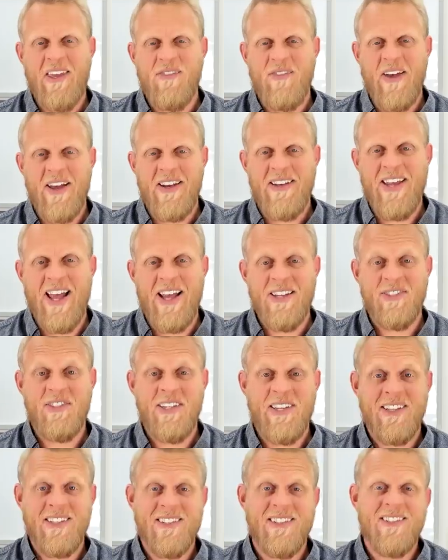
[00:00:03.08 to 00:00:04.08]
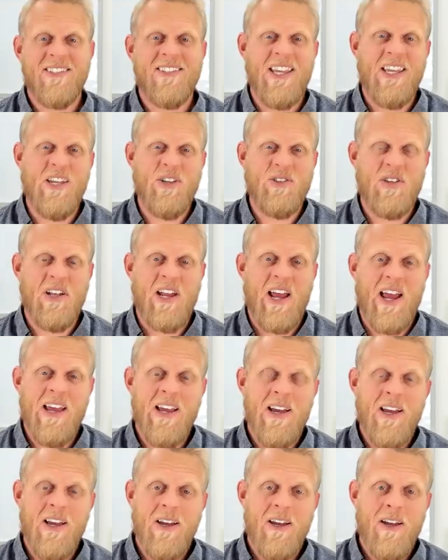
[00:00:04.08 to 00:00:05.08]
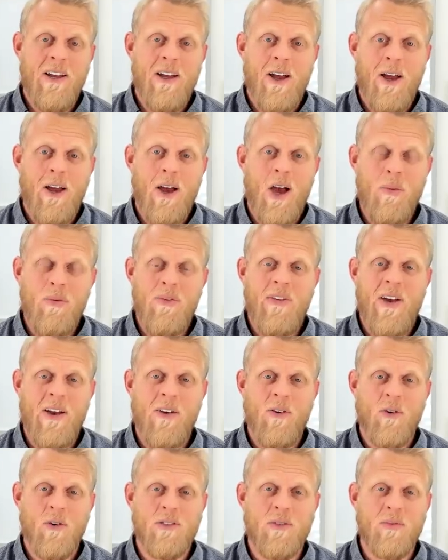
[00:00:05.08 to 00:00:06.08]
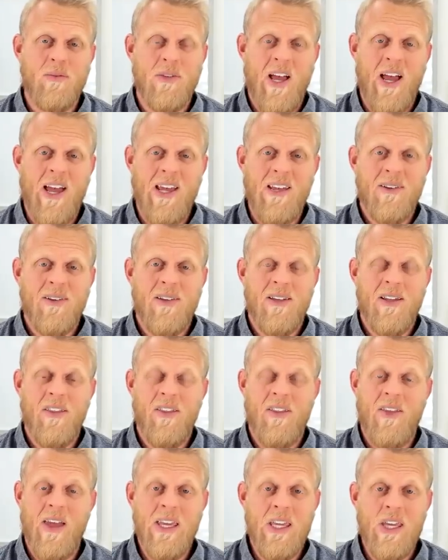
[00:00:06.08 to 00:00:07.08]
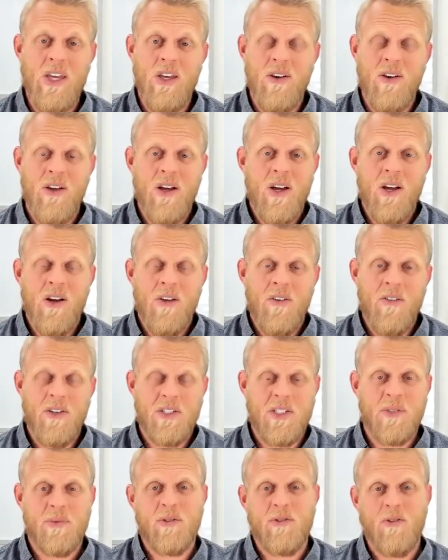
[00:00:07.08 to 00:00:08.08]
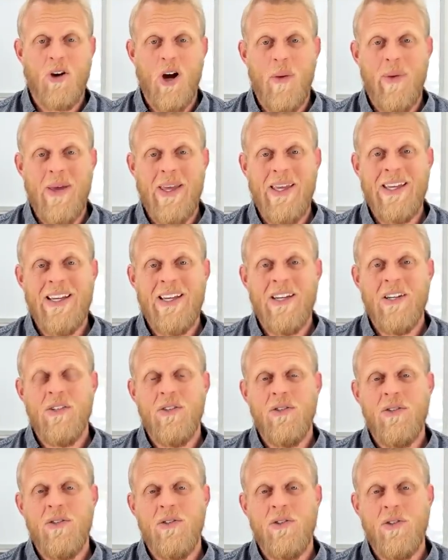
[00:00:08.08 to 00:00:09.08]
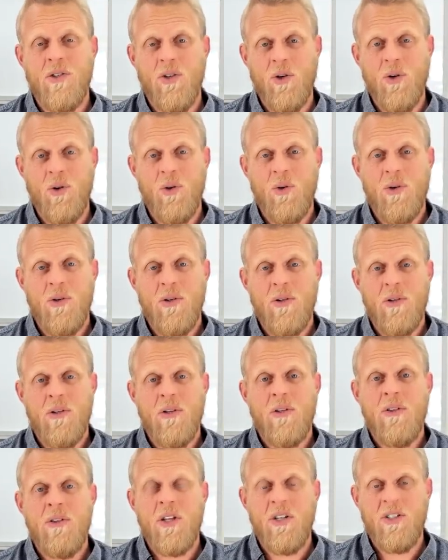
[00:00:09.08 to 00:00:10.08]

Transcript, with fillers: Fantastic to see you today. Hope you've had an awesome day and thank you for subscribing to the